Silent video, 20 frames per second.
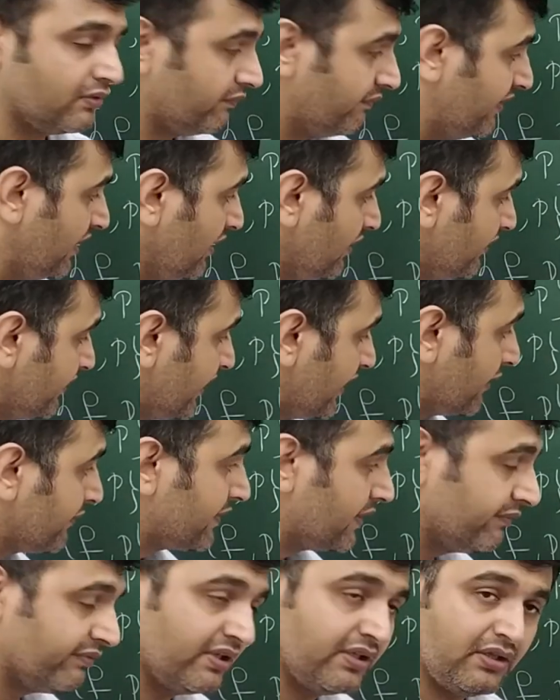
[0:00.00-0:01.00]
Well, they have
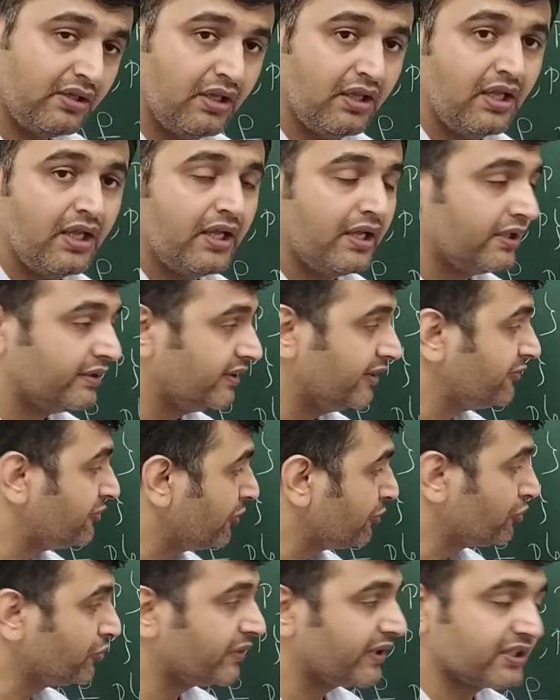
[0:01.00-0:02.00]
given that you
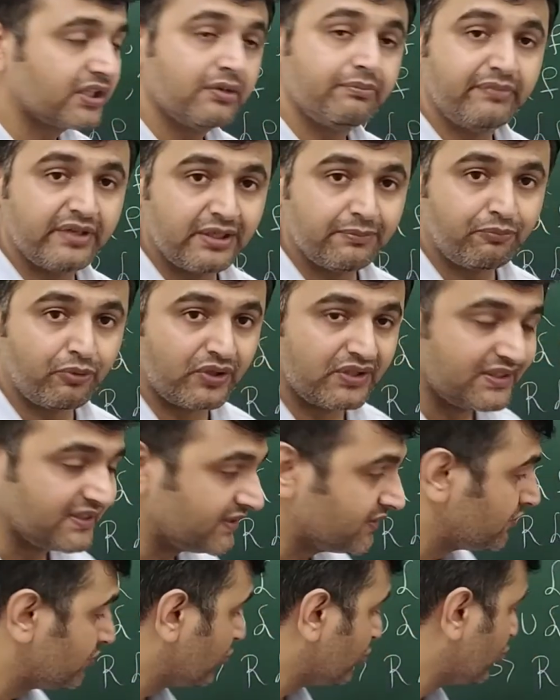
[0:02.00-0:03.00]
have to take the midpoints.
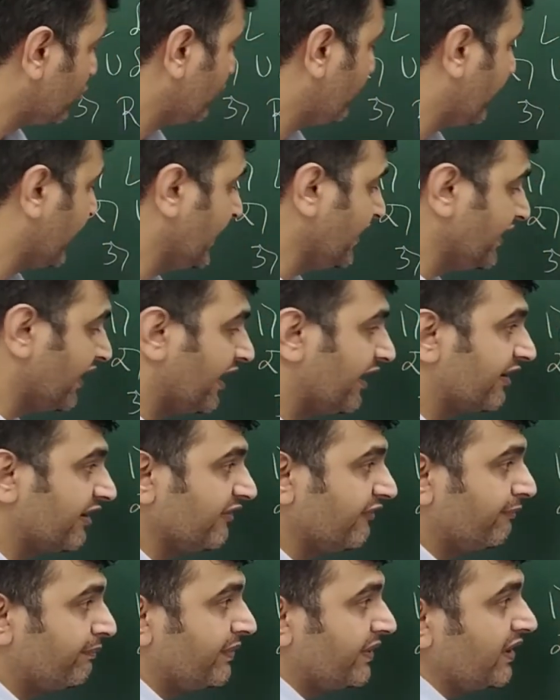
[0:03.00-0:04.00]
So to find
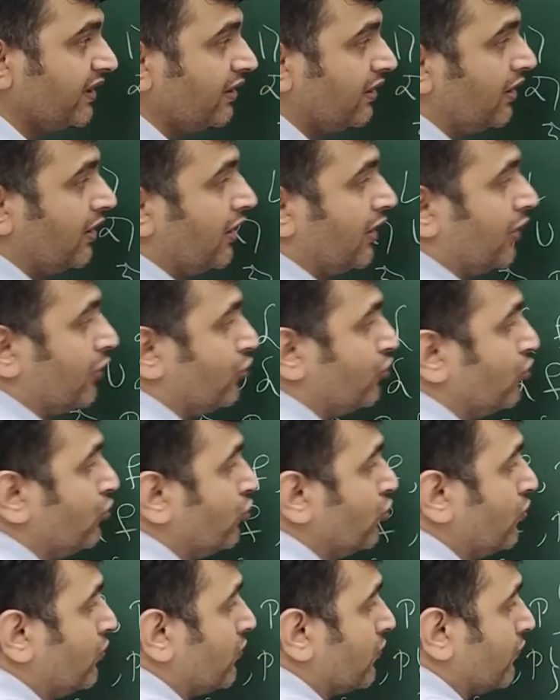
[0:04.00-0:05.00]
RFP, you
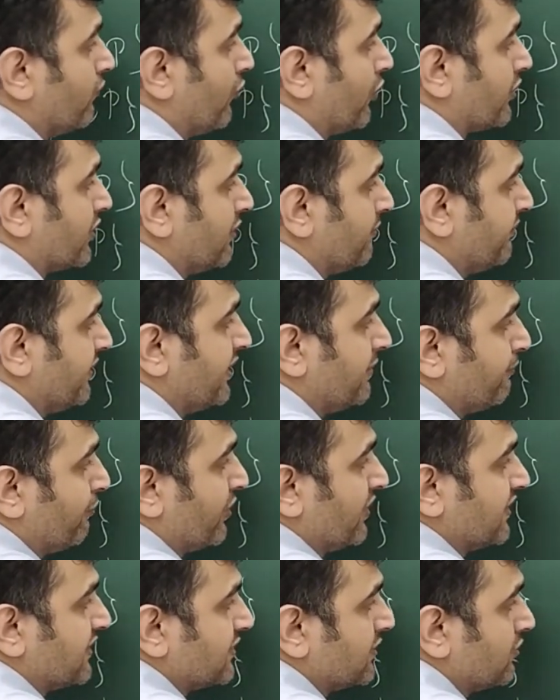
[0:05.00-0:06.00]
look for the
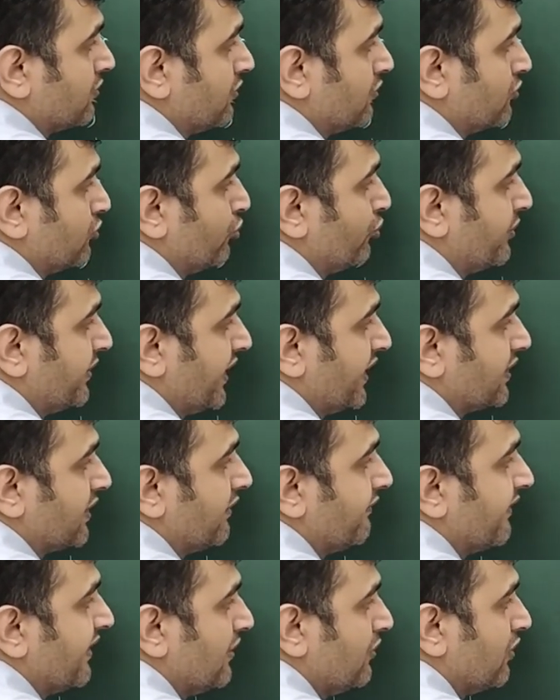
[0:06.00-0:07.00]
midpoints. So you take the
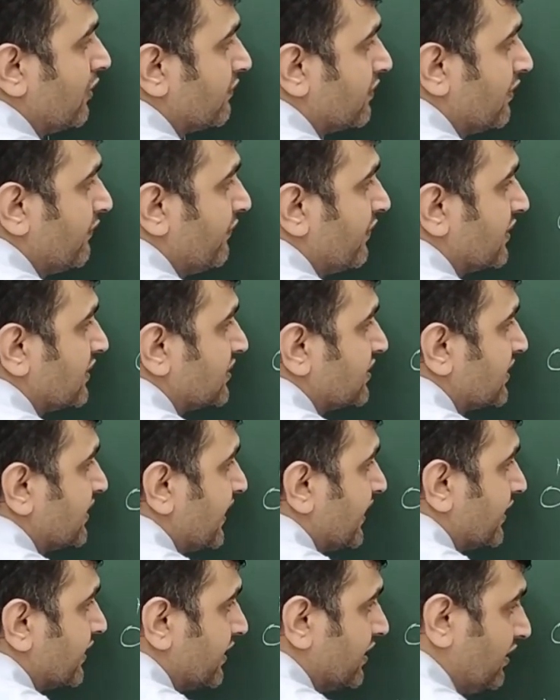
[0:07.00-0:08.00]
value of the function
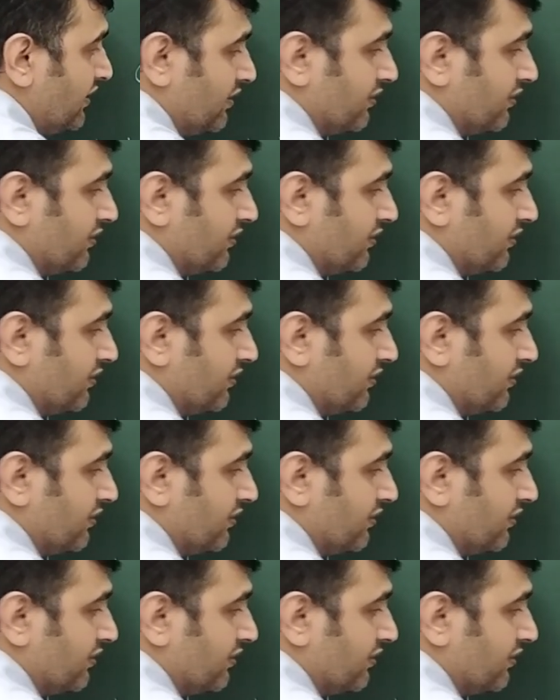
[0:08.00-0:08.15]
at the